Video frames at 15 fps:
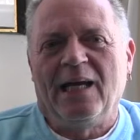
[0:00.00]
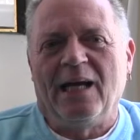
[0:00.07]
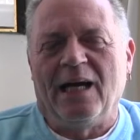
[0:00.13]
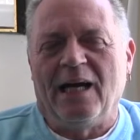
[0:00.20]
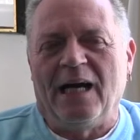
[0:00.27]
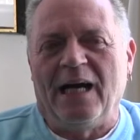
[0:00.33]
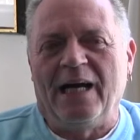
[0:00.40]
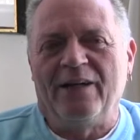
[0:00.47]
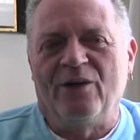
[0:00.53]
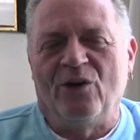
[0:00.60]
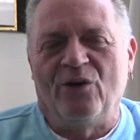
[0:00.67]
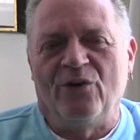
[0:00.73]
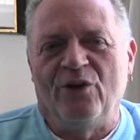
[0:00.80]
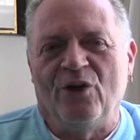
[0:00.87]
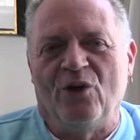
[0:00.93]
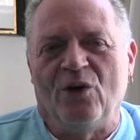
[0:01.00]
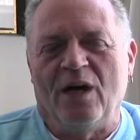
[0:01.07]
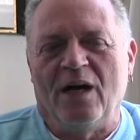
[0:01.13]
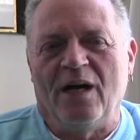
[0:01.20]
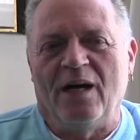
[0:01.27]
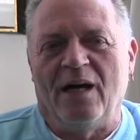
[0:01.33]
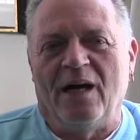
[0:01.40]
Do you I don't know.
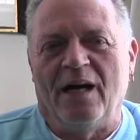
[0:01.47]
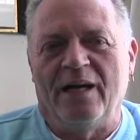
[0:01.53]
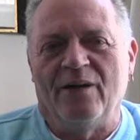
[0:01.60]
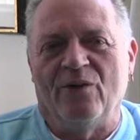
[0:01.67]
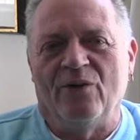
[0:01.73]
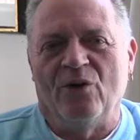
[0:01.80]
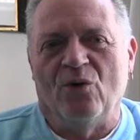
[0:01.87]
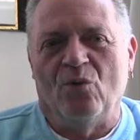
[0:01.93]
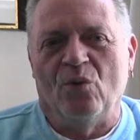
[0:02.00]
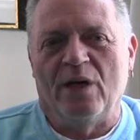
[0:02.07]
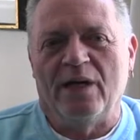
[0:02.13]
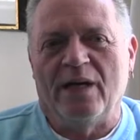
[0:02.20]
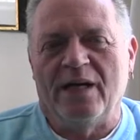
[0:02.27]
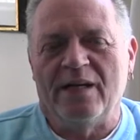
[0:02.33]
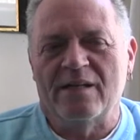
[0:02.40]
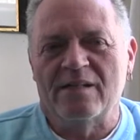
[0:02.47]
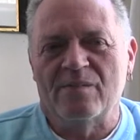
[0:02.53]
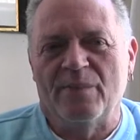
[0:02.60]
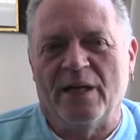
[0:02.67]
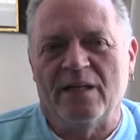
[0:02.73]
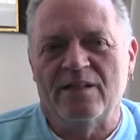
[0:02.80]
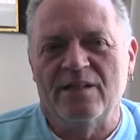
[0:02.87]
I, I don't know what I
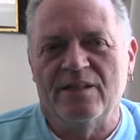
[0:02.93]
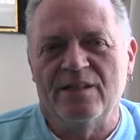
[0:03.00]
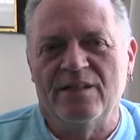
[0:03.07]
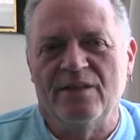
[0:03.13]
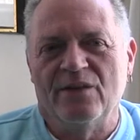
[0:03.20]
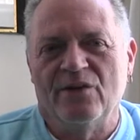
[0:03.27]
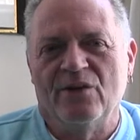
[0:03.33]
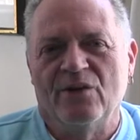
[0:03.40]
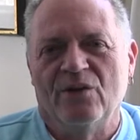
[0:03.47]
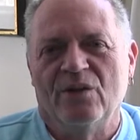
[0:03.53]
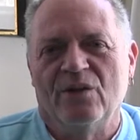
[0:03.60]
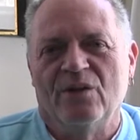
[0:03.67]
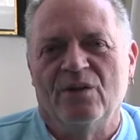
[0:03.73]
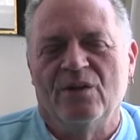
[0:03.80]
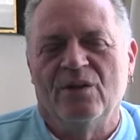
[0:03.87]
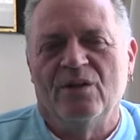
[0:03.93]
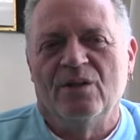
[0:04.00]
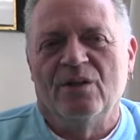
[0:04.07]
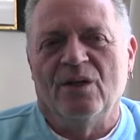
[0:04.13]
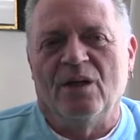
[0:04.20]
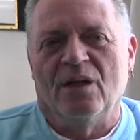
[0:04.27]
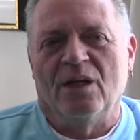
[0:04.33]
expected.
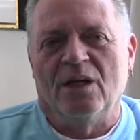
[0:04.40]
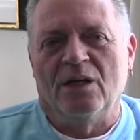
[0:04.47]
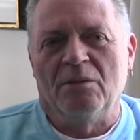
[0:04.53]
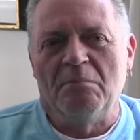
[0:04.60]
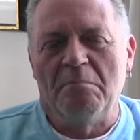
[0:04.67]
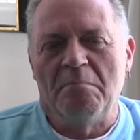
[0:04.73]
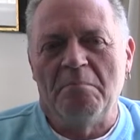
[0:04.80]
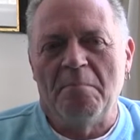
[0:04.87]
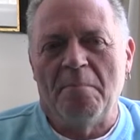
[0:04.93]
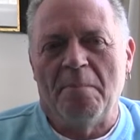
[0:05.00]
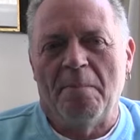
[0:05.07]
Um,